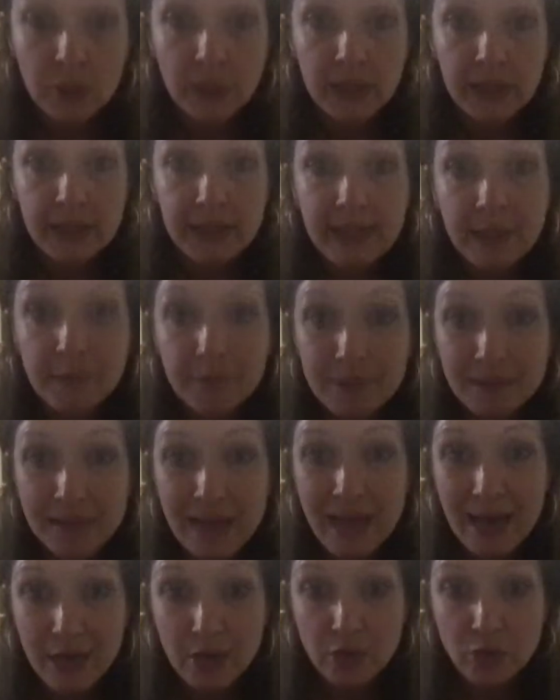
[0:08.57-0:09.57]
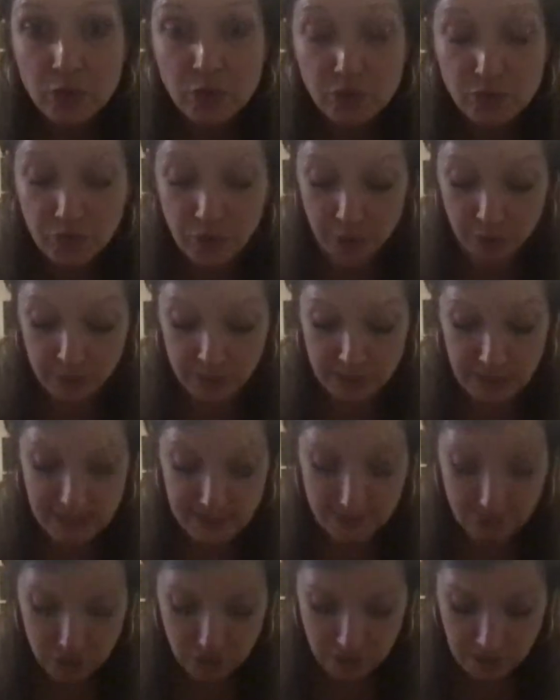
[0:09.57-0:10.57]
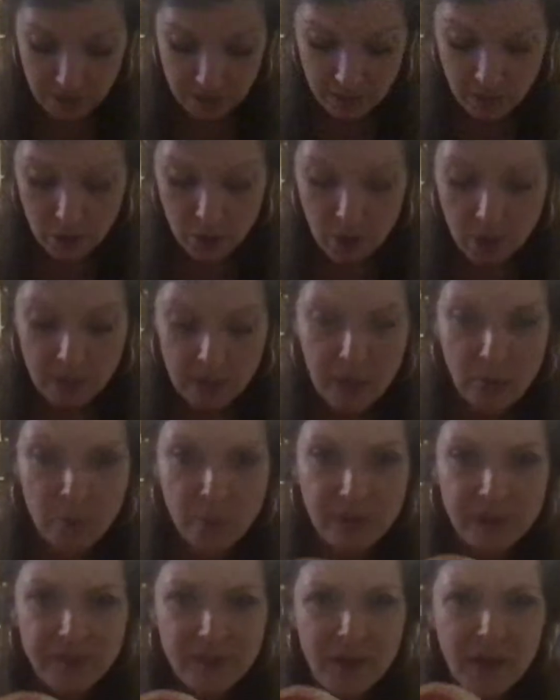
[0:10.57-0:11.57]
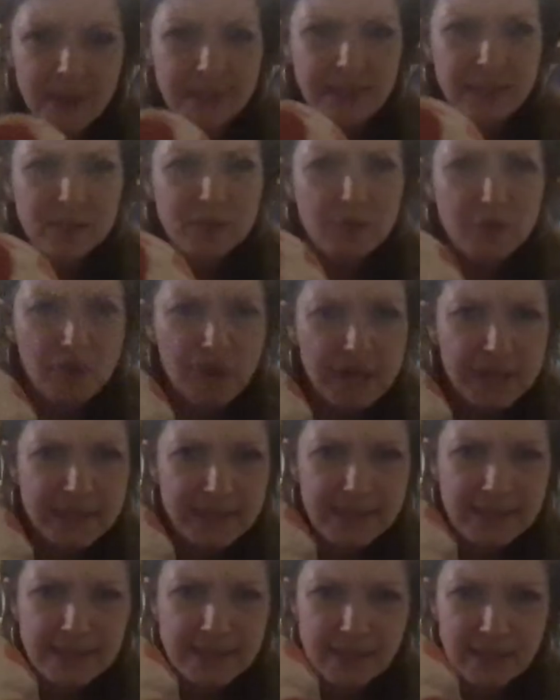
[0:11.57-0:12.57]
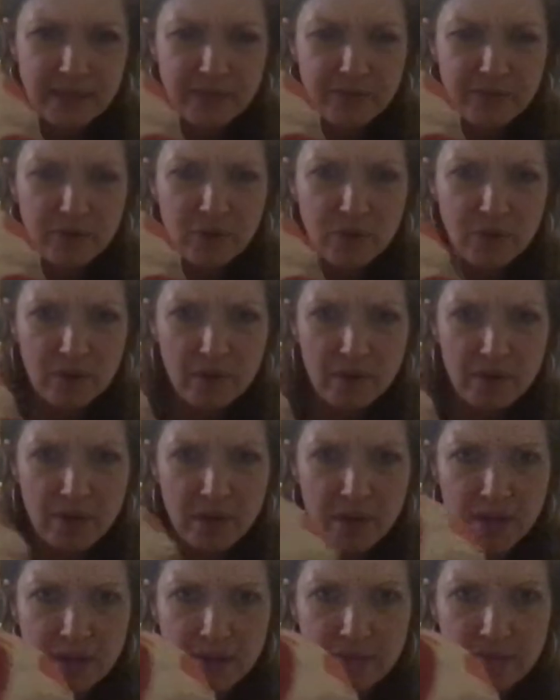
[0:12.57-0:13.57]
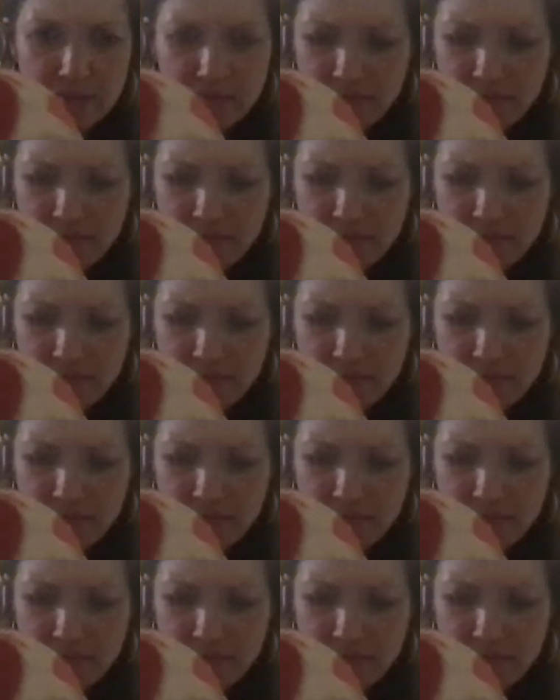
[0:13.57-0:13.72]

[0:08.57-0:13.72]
hip lateral rotation. Now we've got some crazy stuff going on